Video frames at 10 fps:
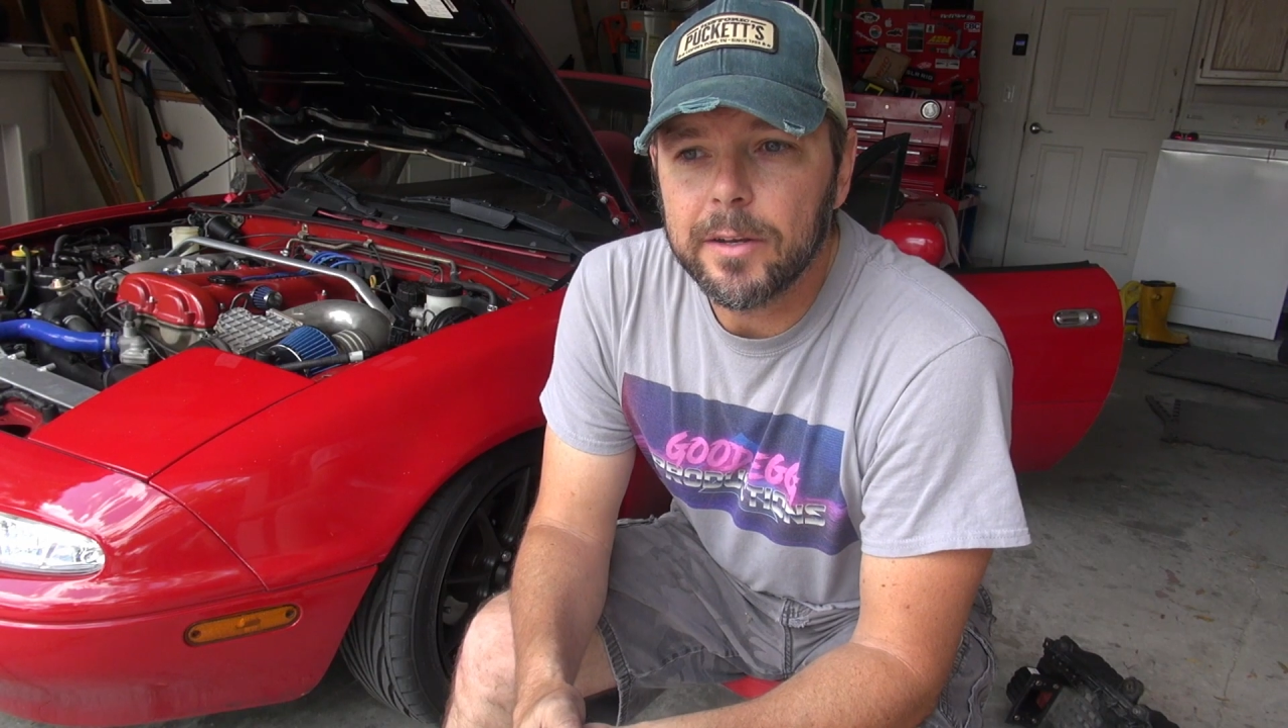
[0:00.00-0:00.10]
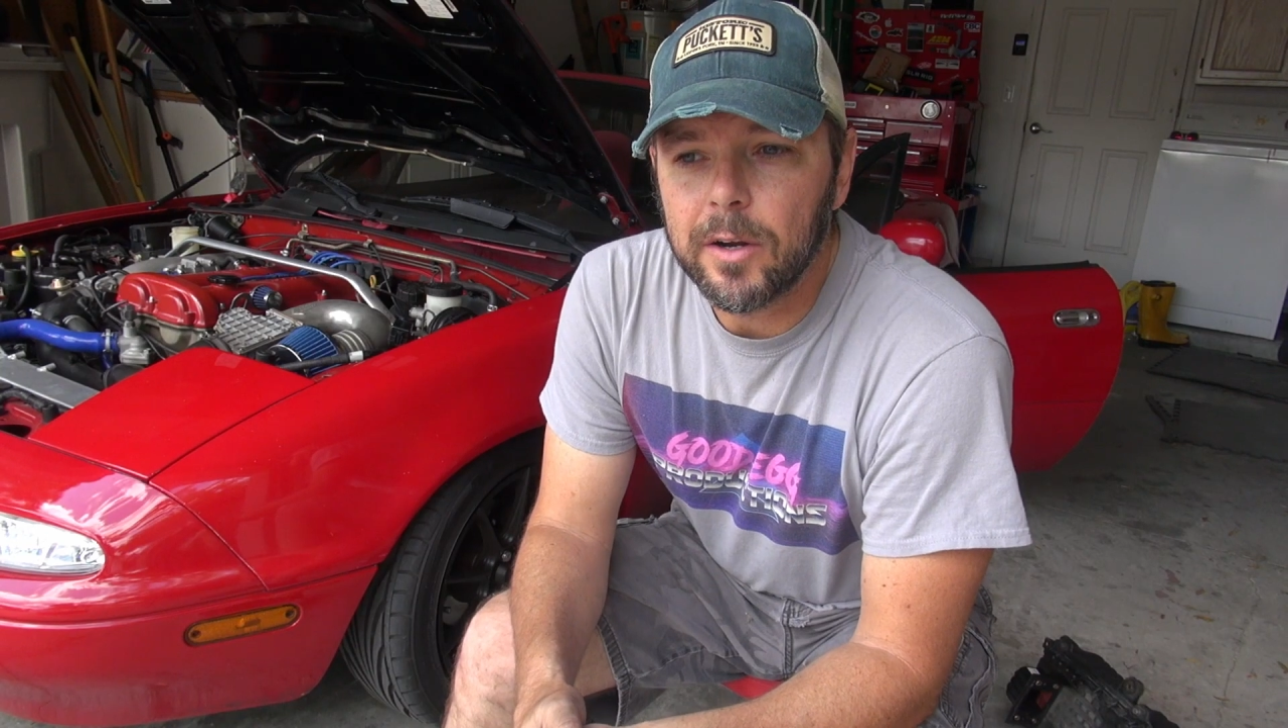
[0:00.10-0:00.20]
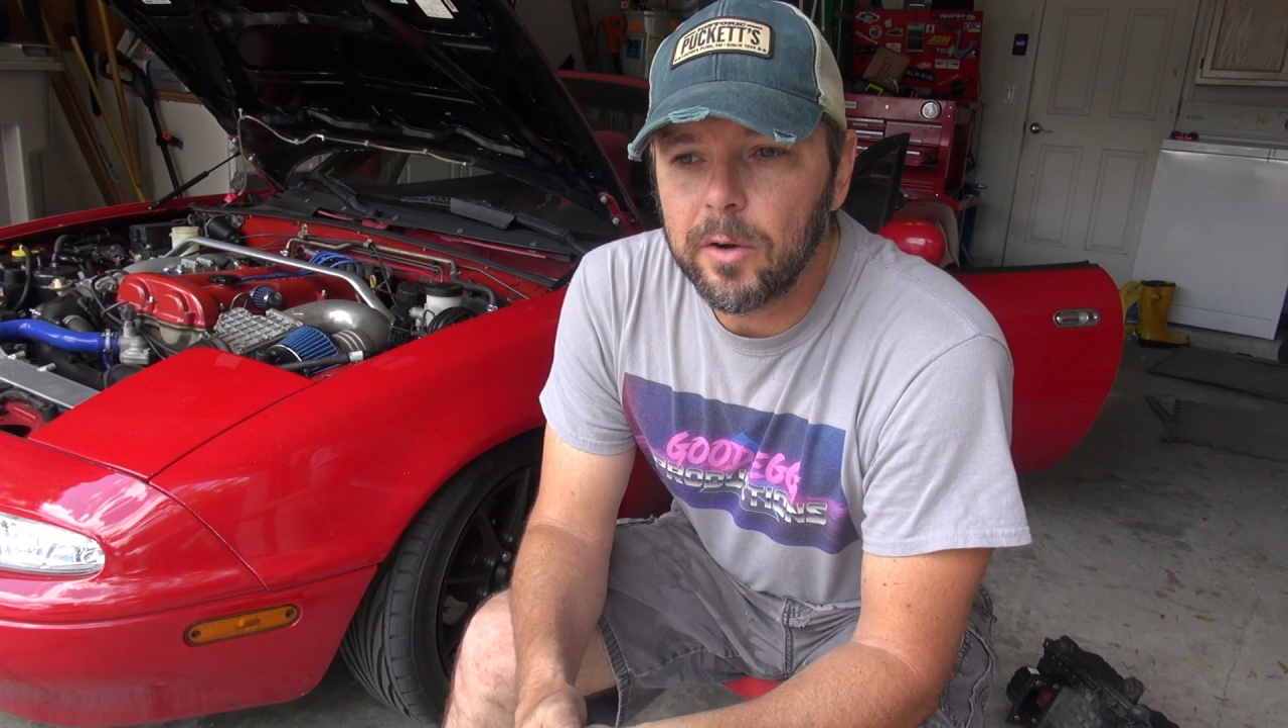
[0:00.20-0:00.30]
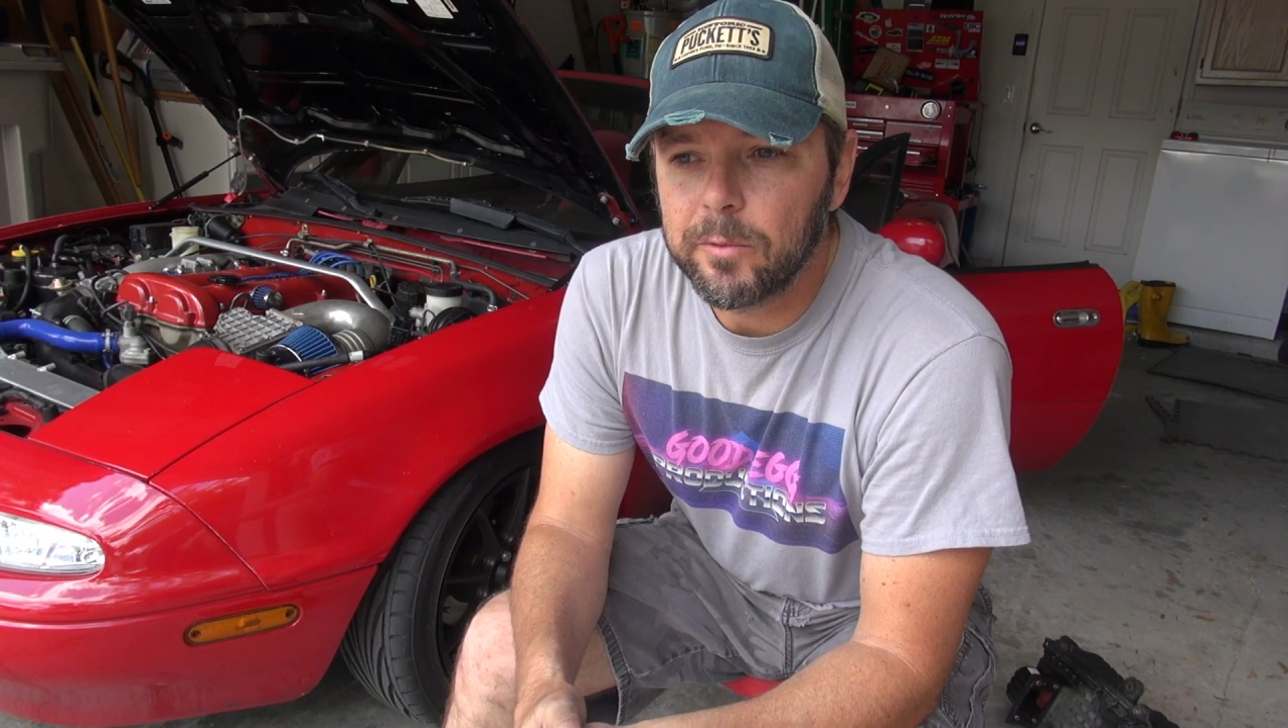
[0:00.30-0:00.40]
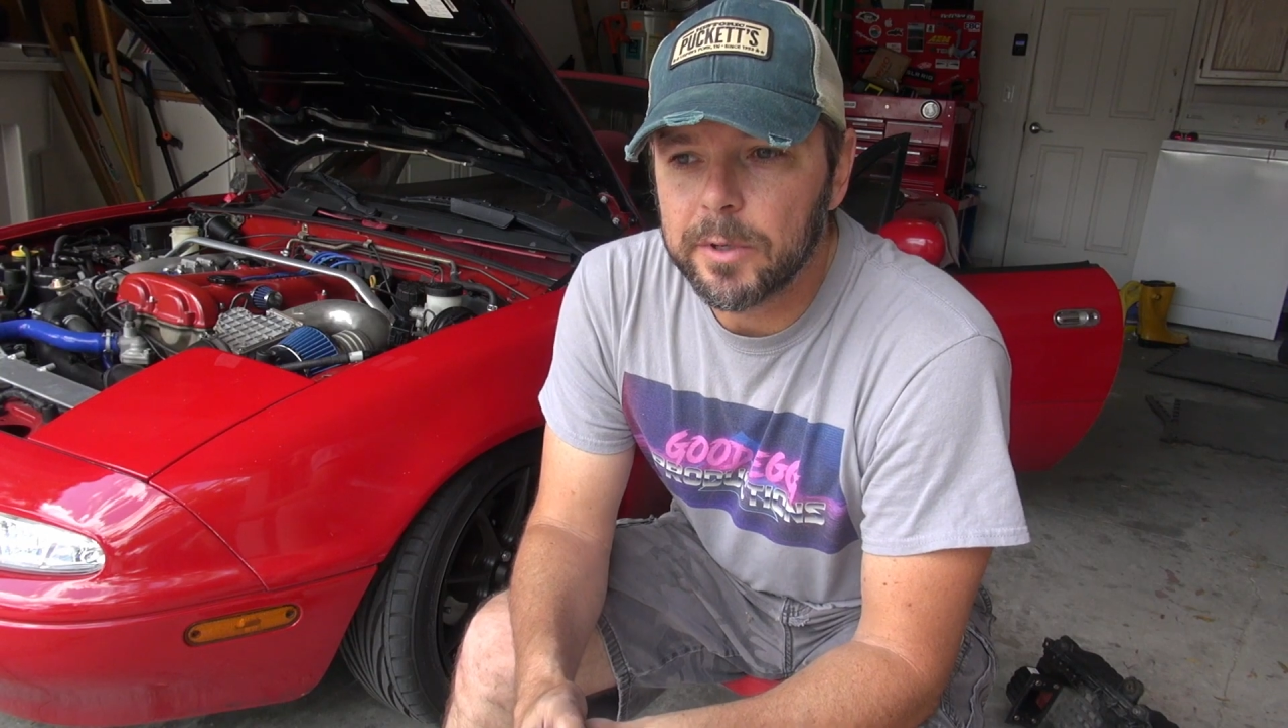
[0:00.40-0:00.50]

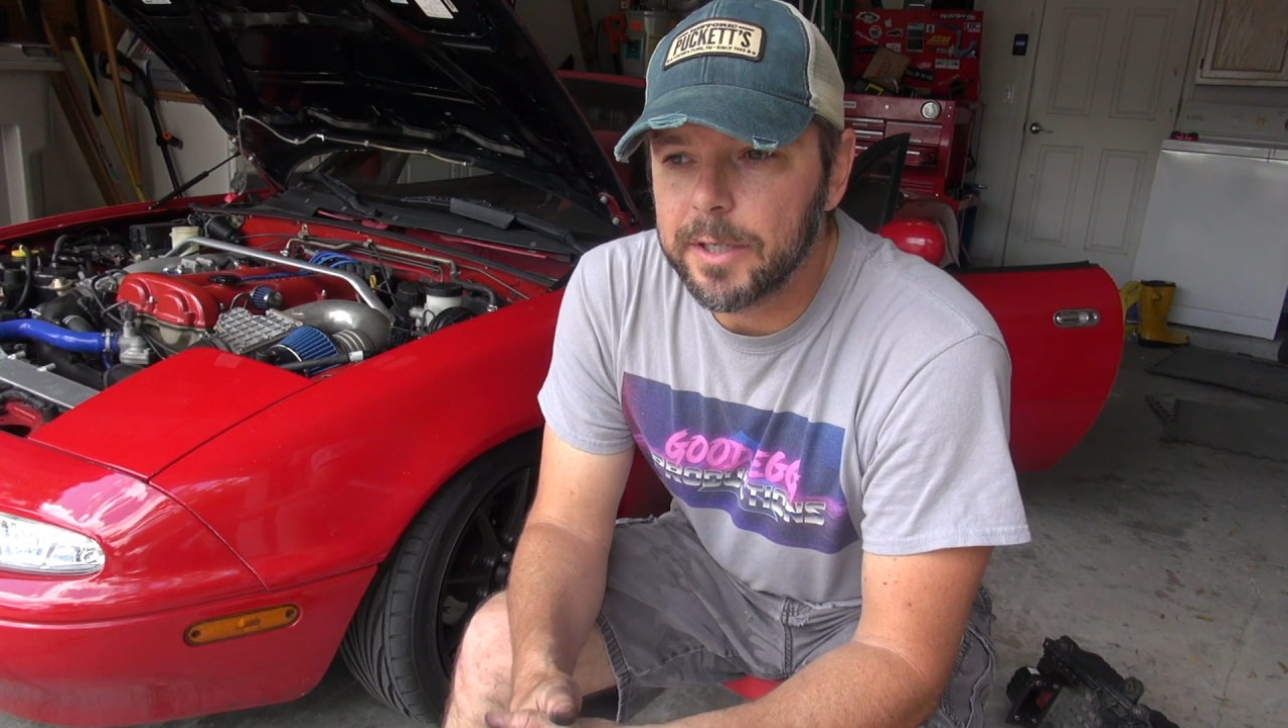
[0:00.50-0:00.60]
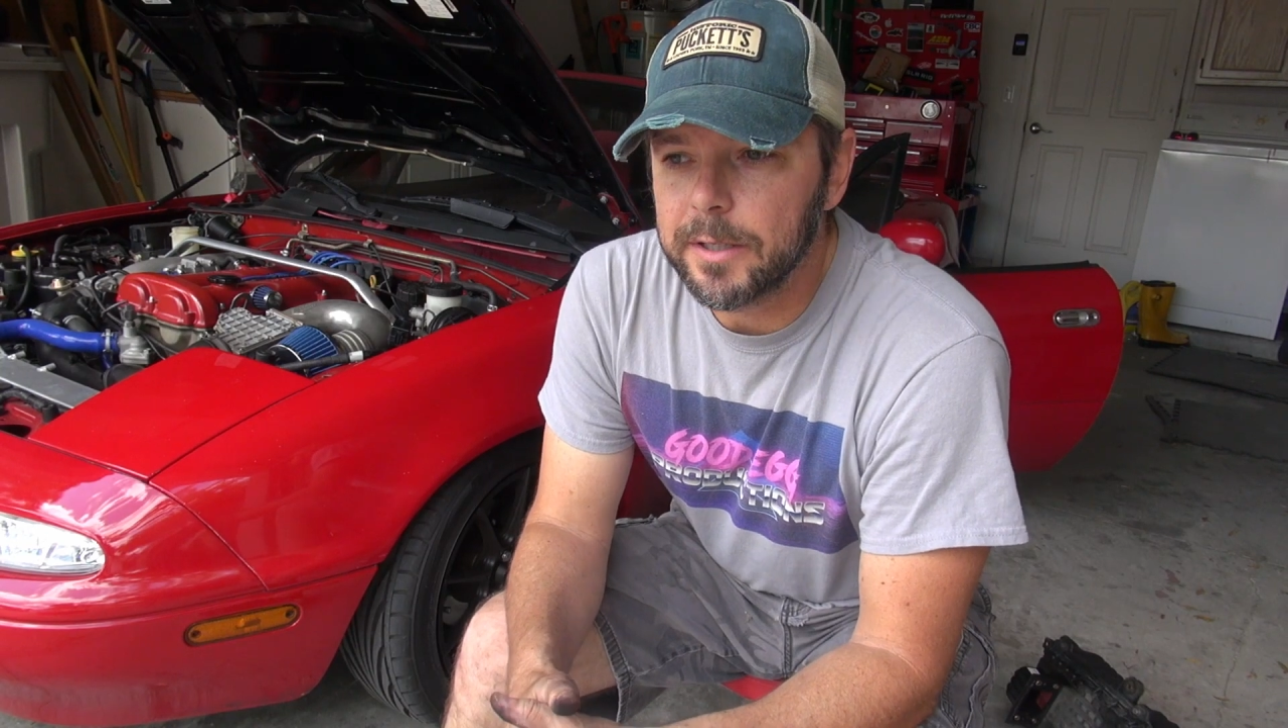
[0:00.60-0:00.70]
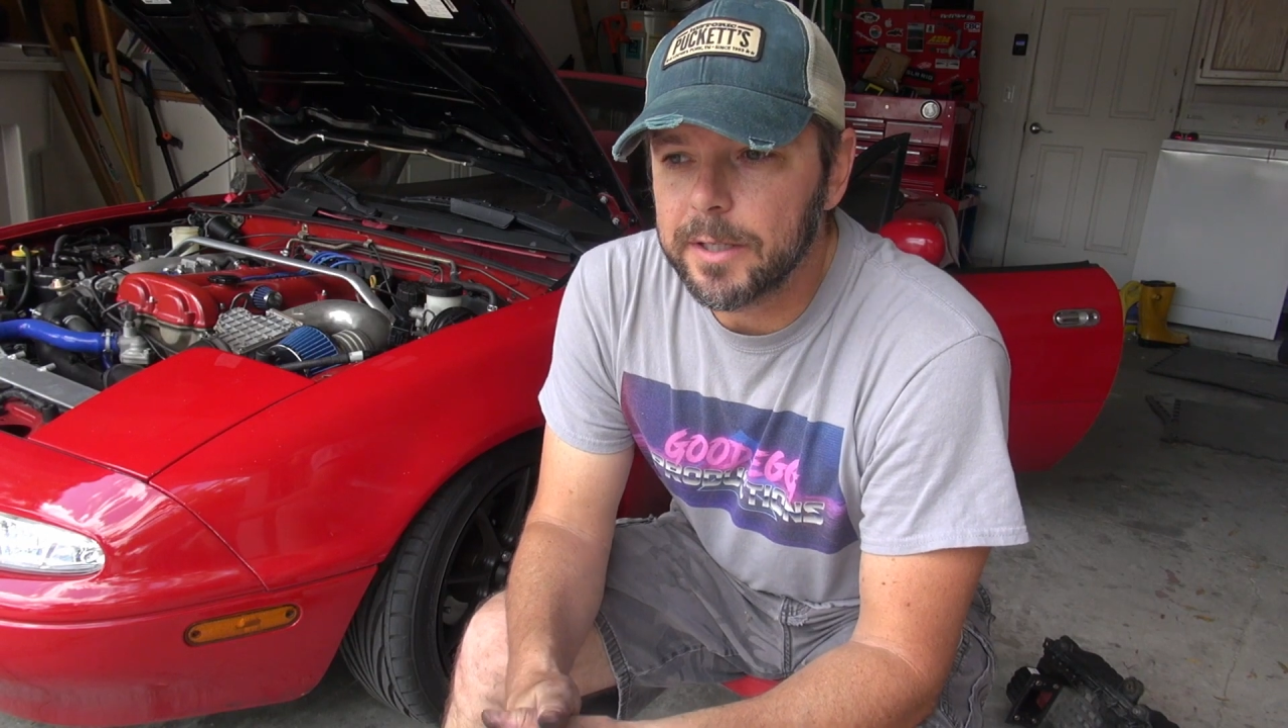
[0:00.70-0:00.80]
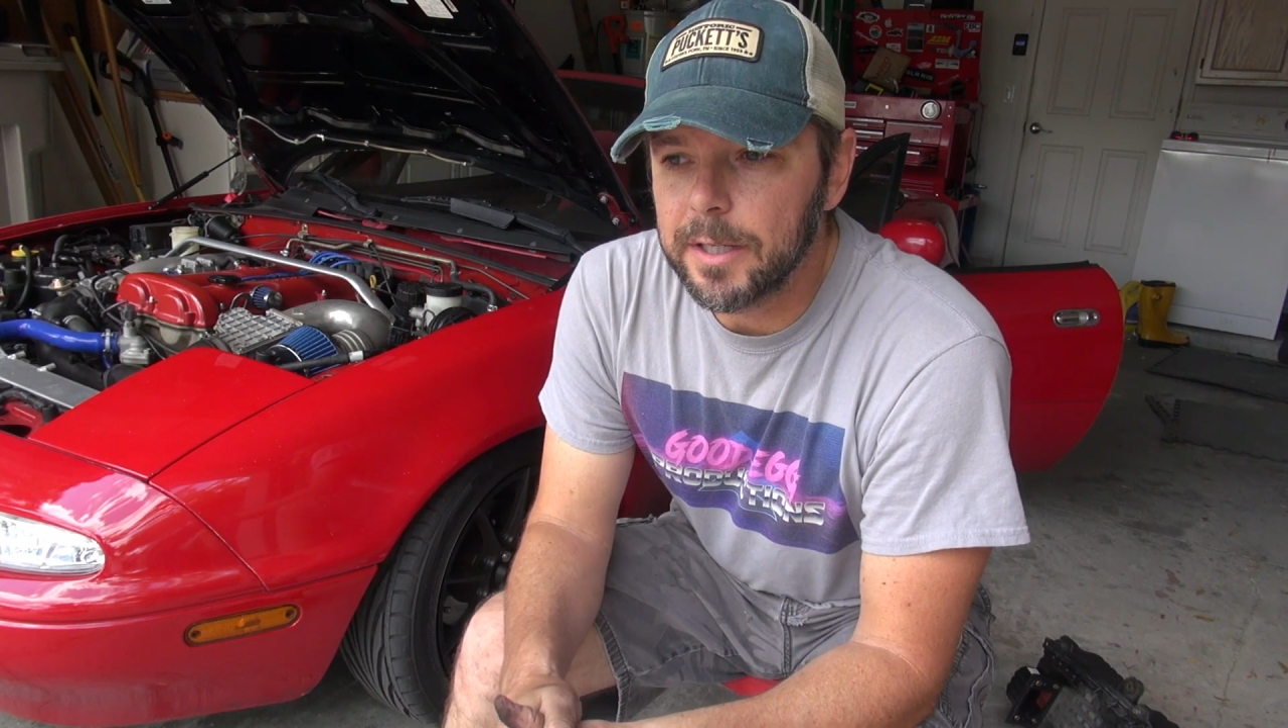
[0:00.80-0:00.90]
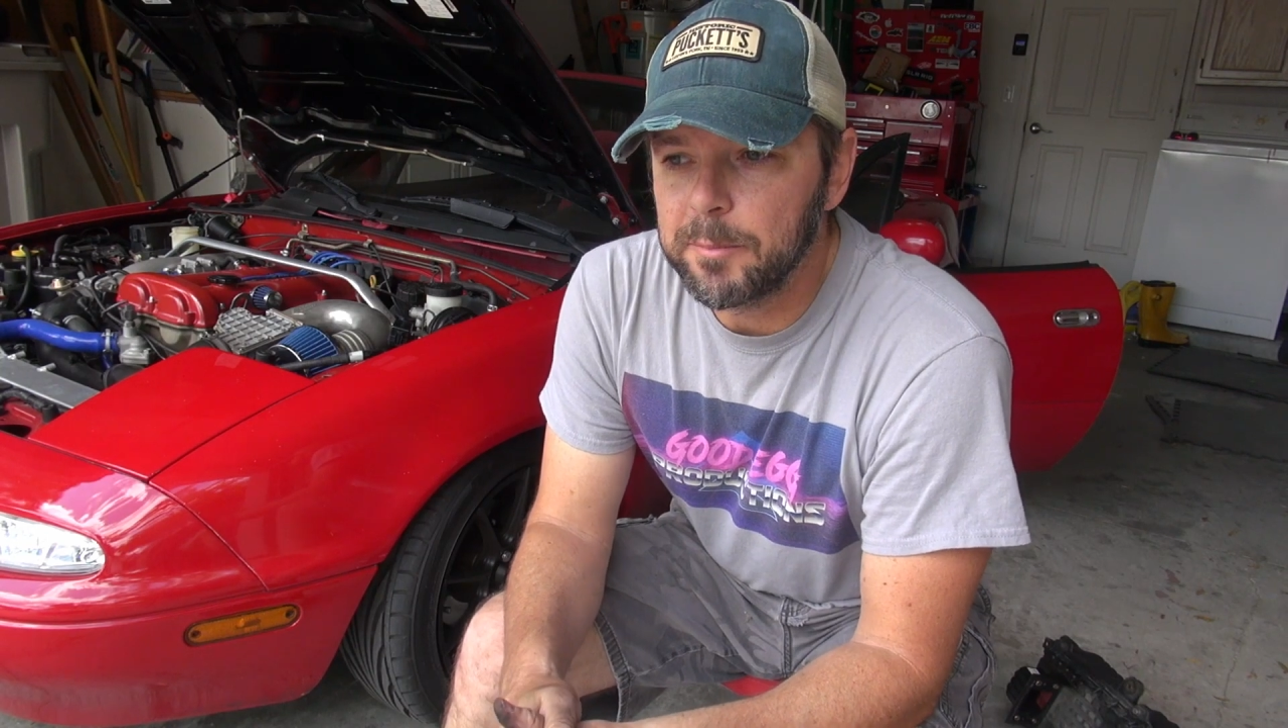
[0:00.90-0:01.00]
don't really